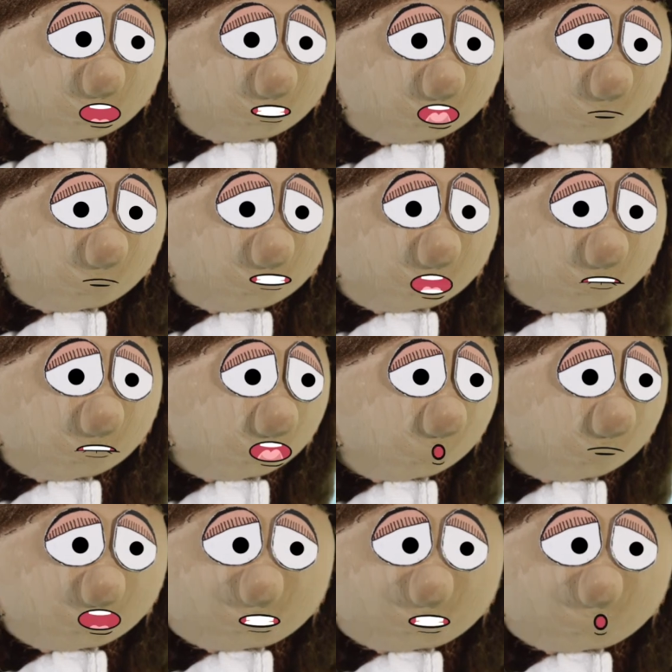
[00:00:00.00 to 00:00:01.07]
has helped
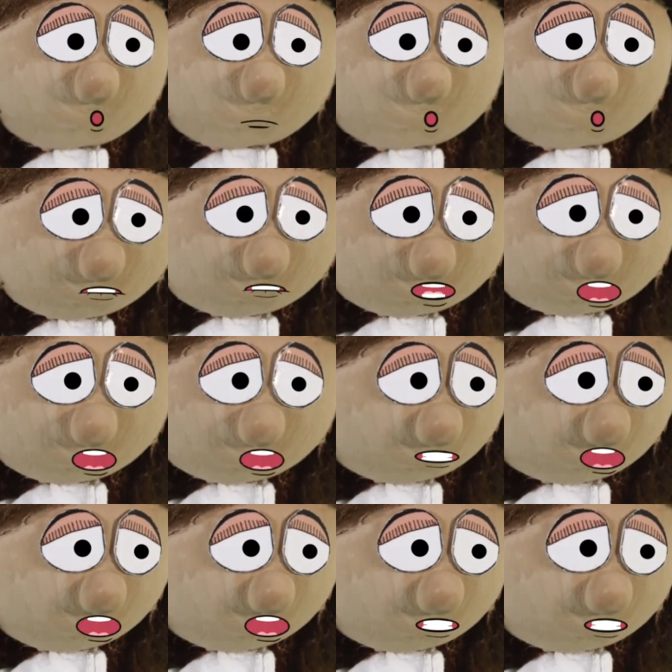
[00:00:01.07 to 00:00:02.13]
develop my scope of
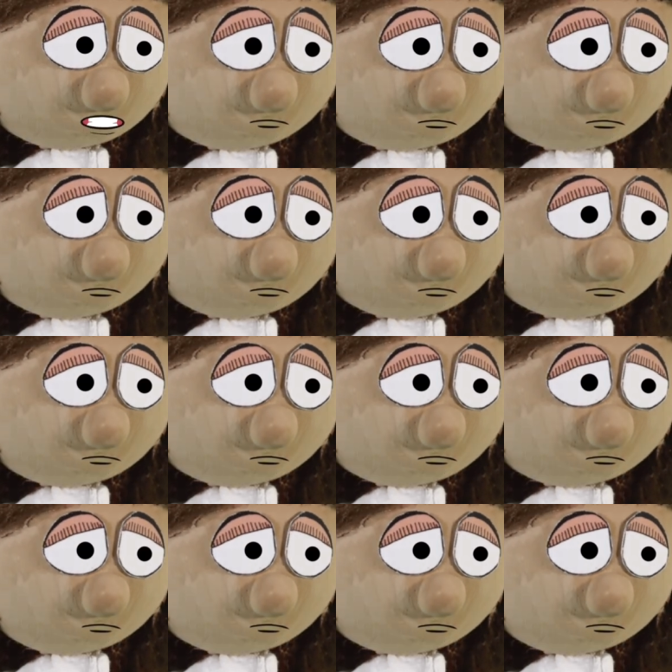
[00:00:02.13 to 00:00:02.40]
practice.